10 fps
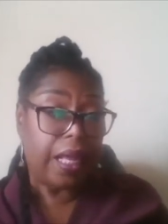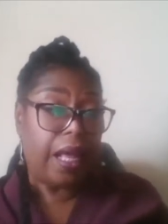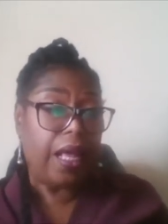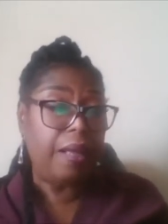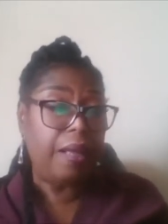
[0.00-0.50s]

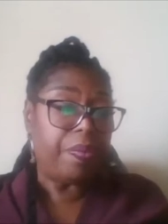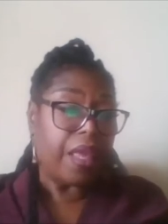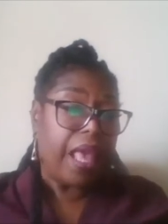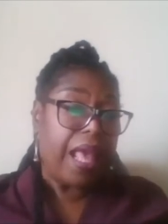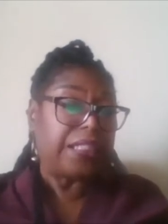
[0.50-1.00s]
Um,
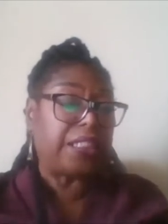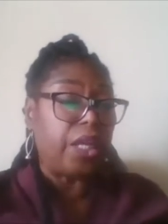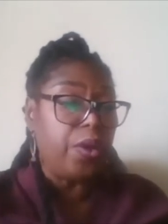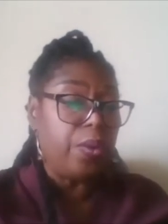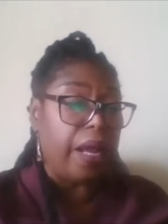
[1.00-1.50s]

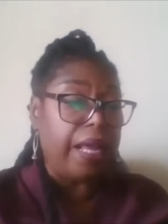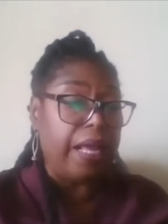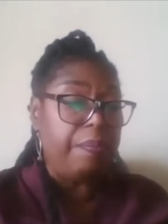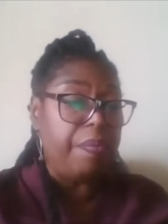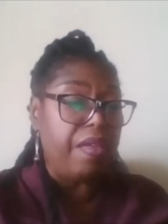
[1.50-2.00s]
so
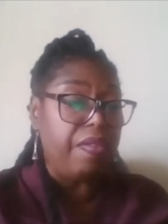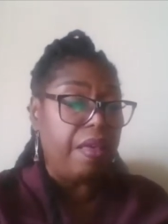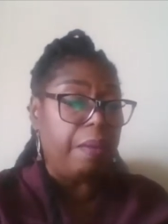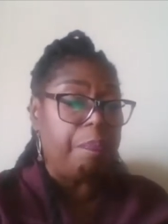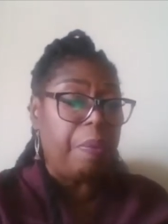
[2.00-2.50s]
um,
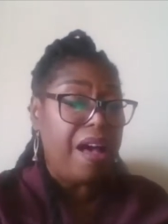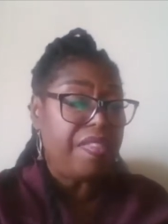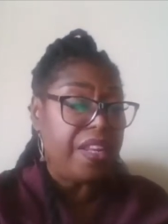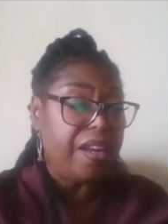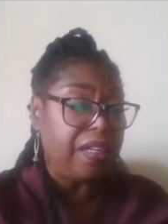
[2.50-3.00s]
by the
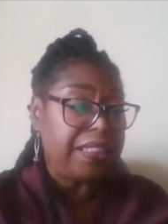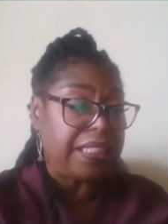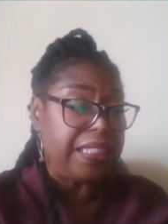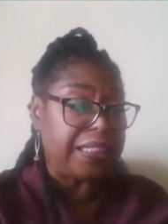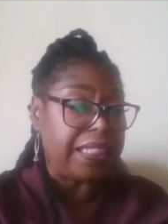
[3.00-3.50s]

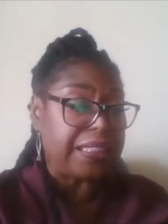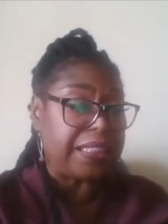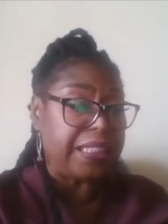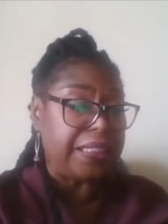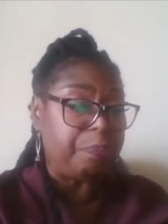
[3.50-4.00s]

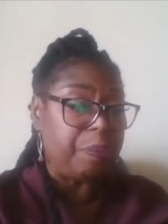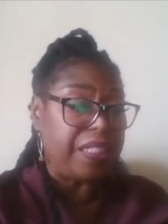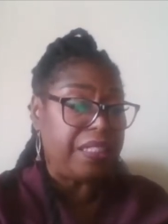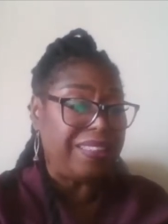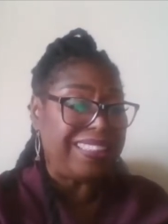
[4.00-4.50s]
1960s, by the
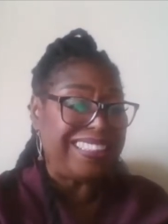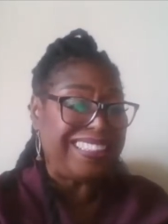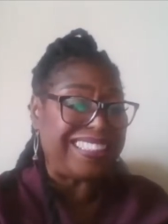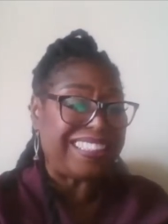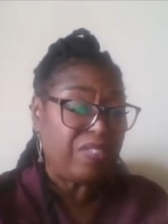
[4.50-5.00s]

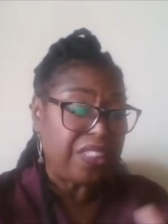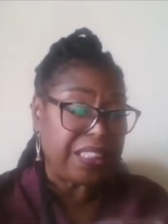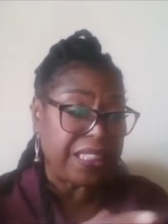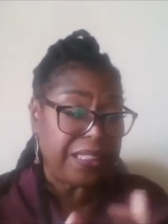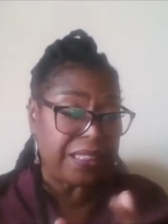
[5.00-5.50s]

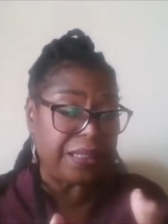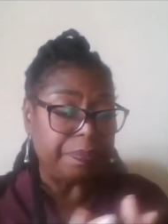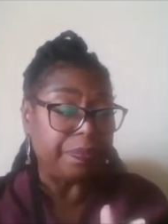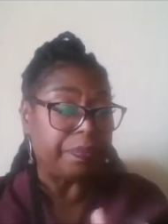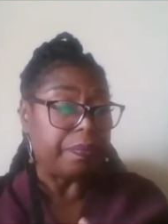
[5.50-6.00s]
1970s,
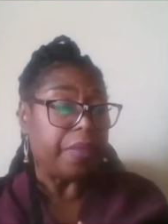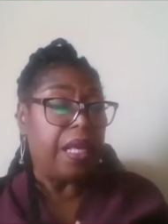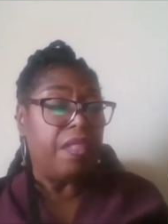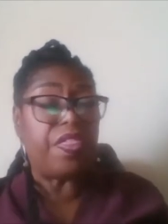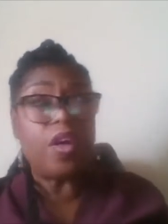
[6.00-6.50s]

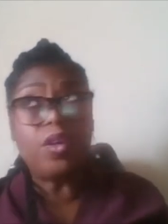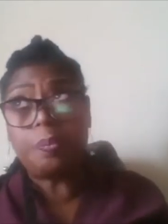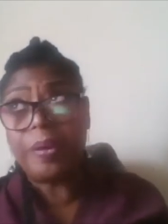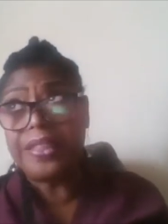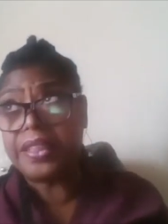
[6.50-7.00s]
those
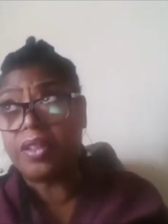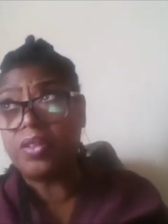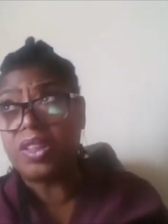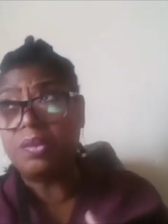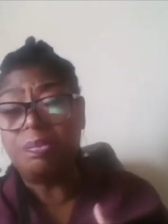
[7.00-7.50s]

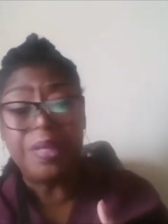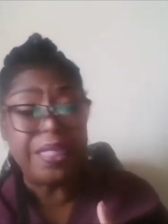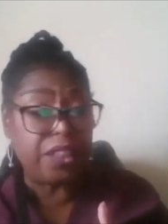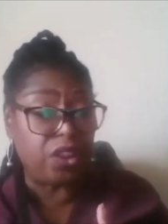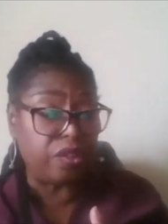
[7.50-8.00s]
Pentecostal
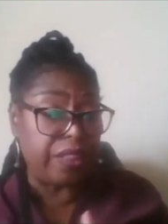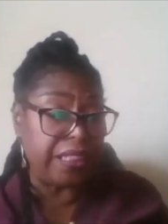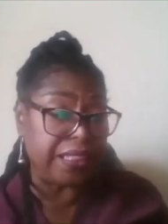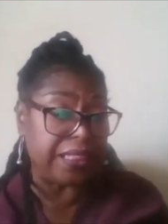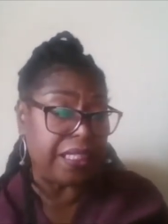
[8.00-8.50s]

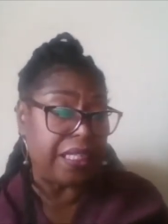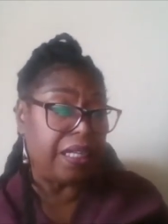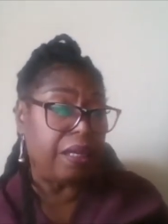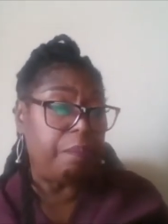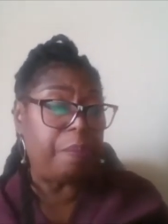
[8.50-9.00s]
ministries
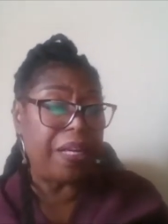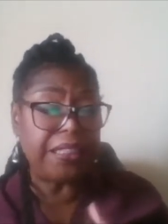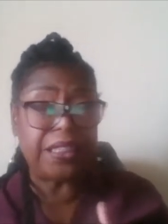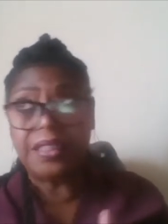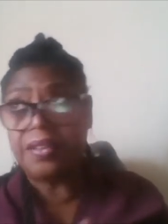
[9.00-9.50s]

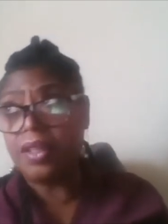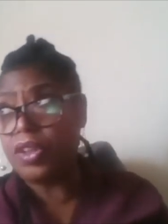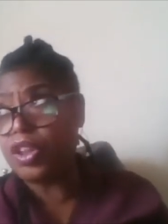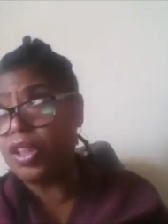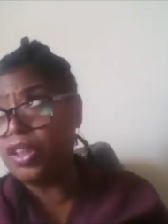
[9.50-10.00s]
based in those
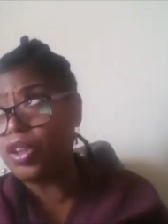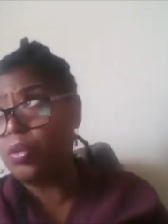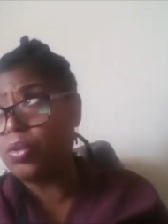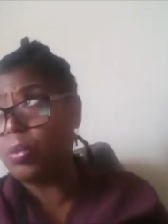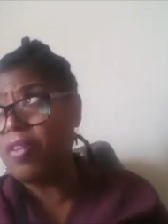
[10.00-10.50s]
church
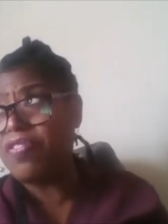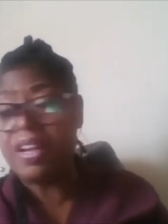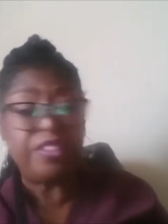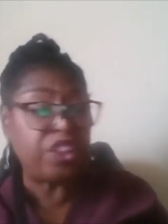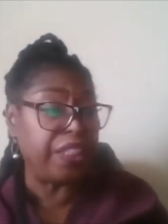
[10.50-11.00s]
halls were
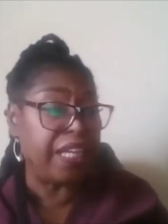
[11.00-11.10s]
flourishing